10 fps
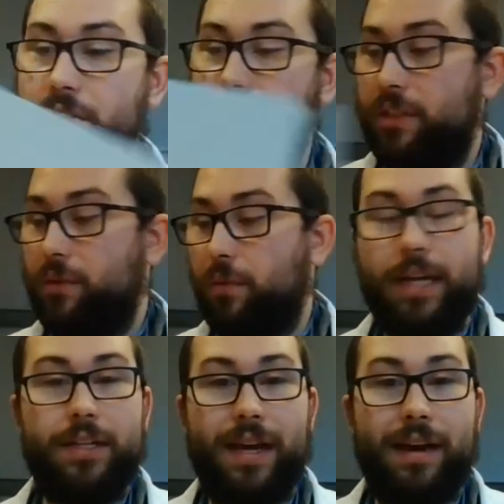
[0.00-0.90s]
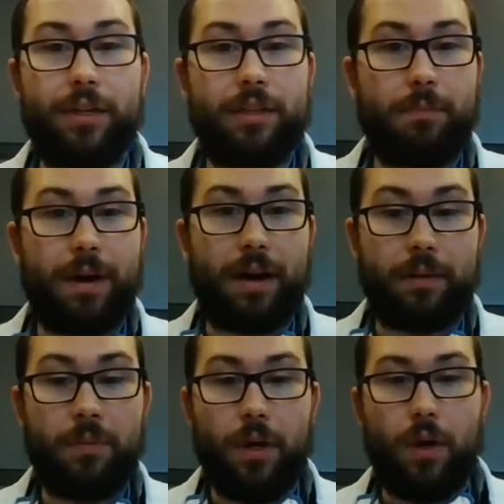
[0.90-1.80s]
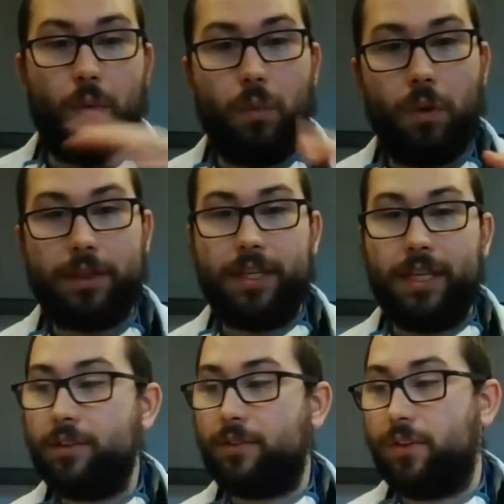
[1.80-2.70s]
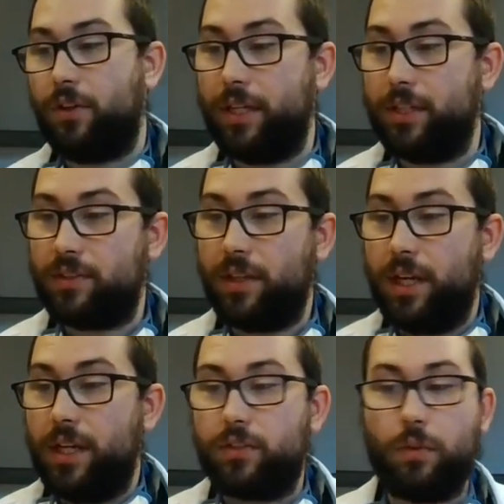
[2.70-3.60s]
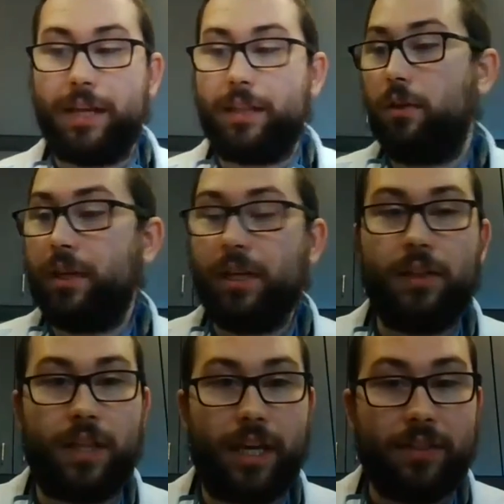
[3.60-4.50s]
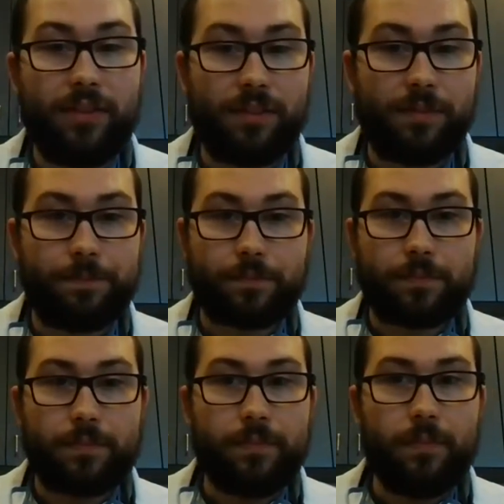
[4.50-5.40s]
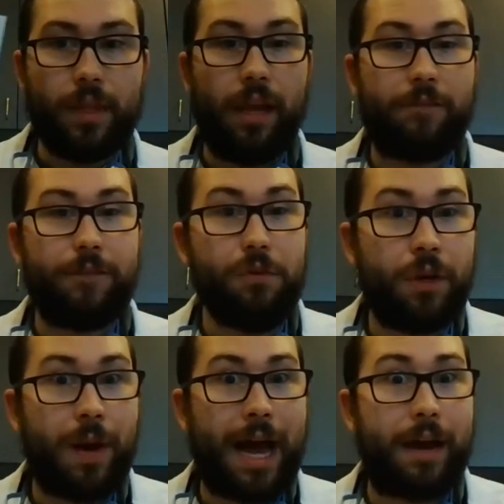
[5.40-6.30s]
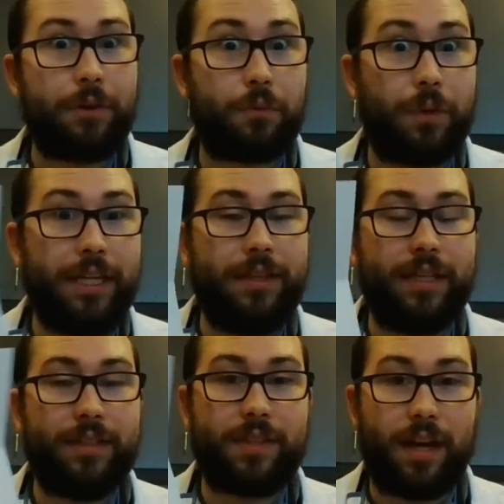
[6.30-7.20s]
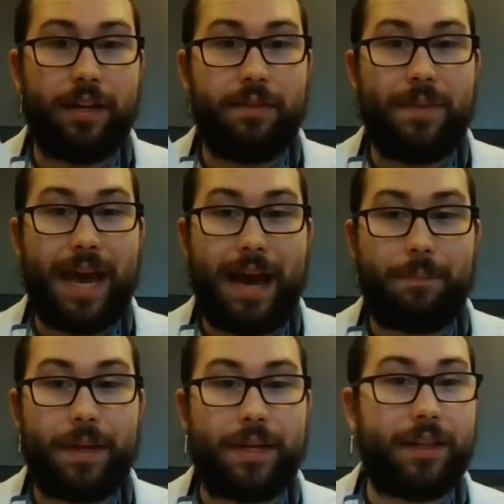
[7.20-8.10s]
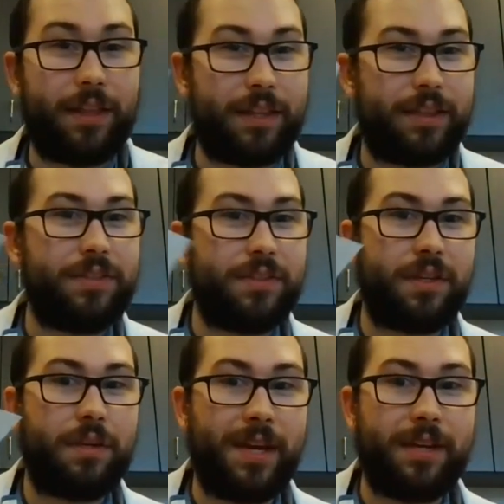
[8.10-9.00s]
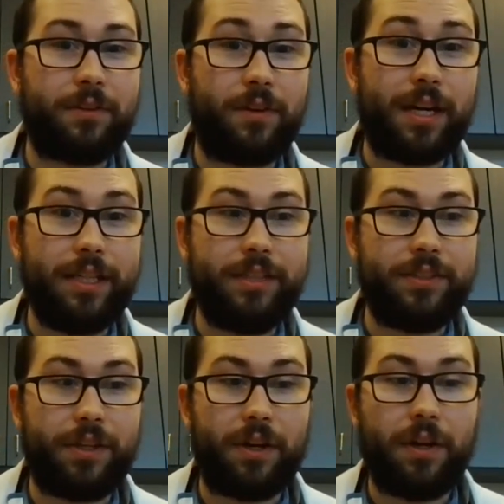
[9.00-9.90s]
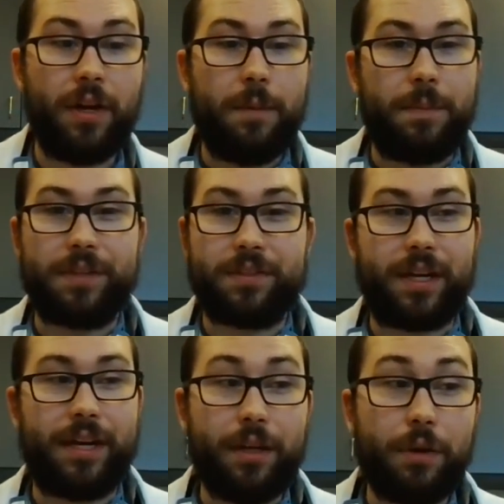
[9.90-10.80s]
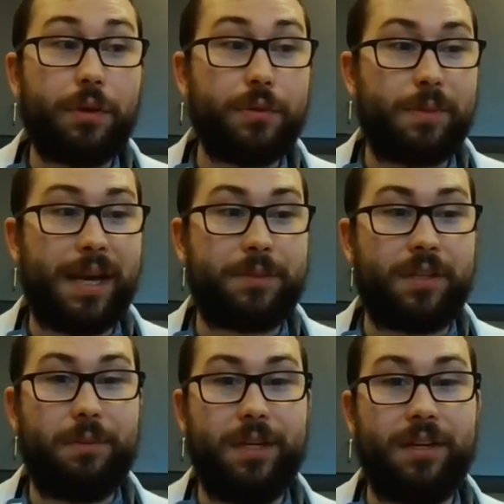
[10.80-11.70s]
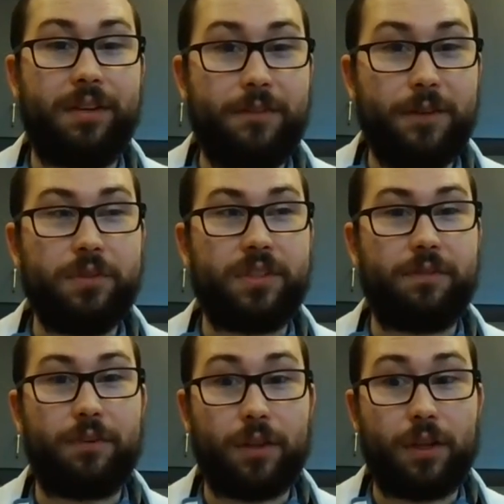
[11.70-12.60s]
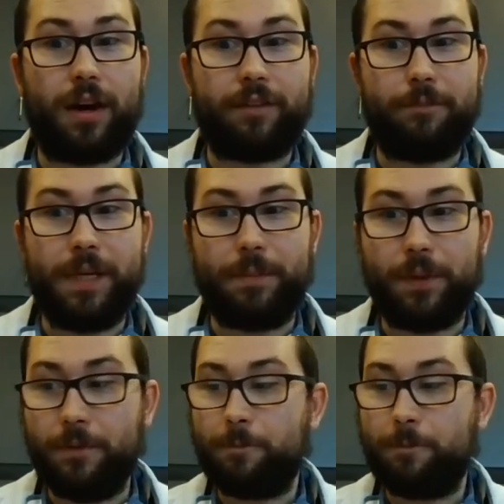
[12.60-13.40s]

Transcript: need to write down at the bottom what the interval is. So by looking at this, if you know how to read this kind of map, and I think this is going to make it a lot easier because I know those maps can be confusing for a lot of people.